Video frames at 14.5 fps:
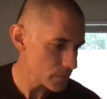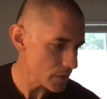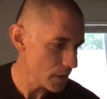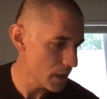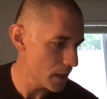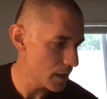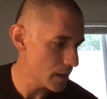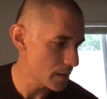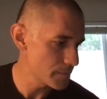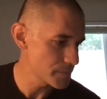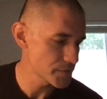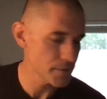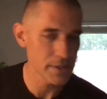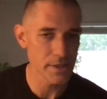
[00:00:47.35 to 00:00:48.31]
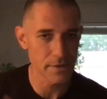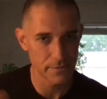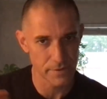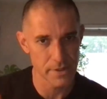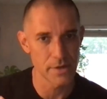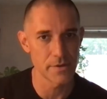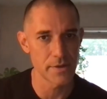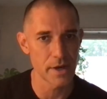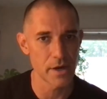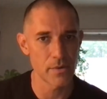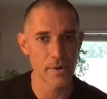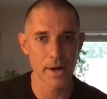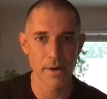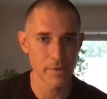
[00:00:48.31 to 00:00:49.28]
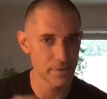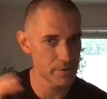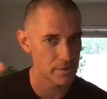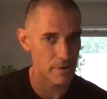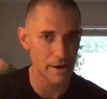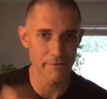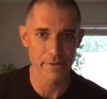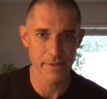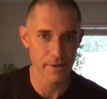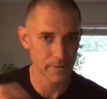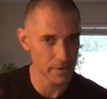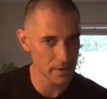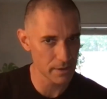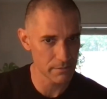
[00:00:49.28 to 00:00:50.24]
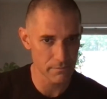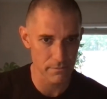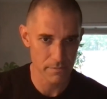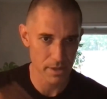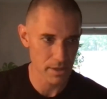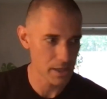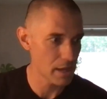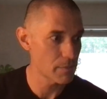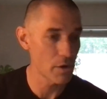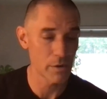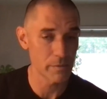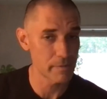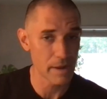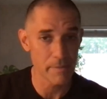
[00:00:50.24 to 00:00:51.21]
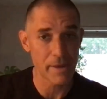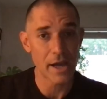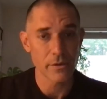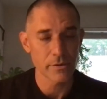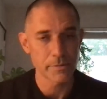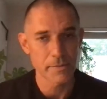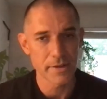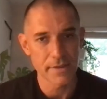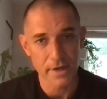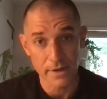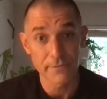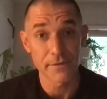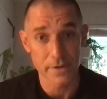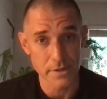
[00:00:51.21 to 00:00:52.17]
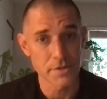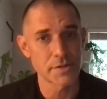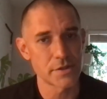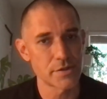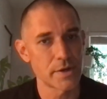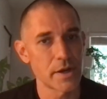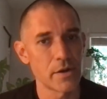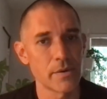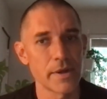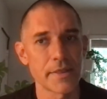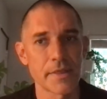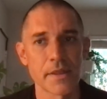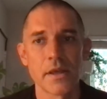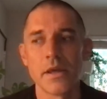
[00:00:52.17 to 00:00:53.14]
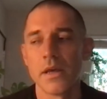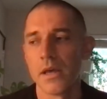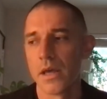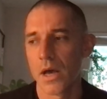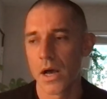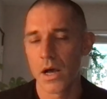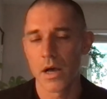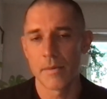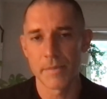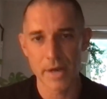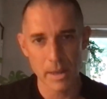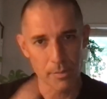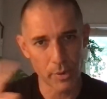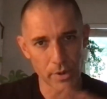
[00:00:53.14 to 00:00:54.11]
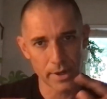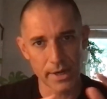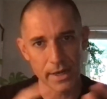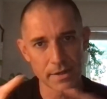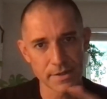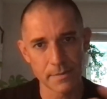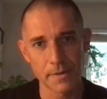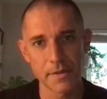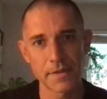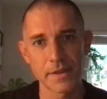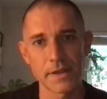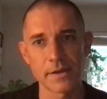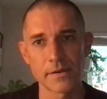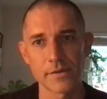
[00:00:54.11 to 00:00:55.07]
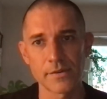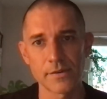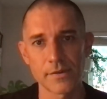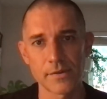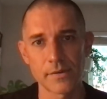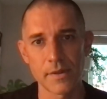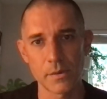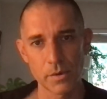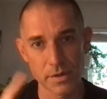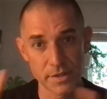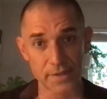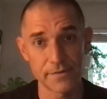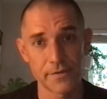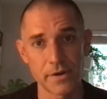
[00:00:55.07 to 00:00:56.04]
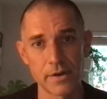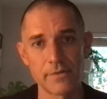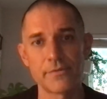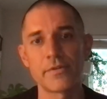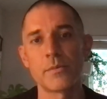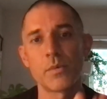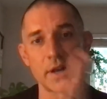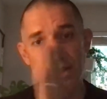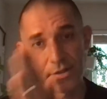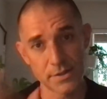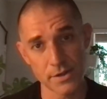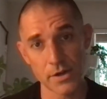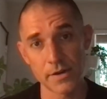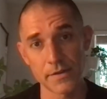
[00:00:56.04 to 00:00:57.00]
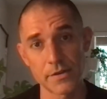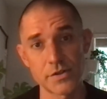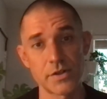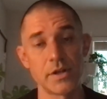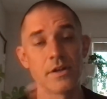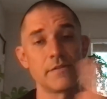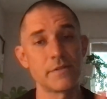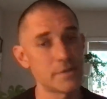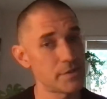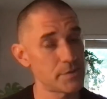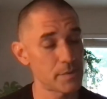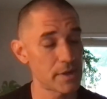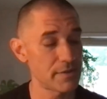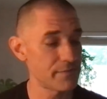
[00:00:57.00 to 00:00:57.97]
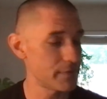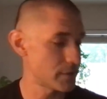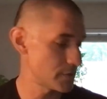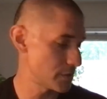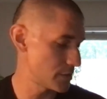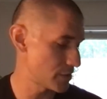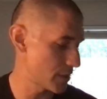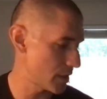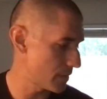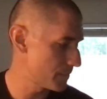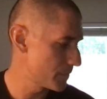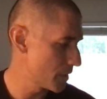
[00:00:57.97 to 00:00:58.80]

So I did a video there where I went through everything that came home in my pack with me that I finished the trail with. And I pointed out some of the things that were different from when I started the trail versus when I finished the trail.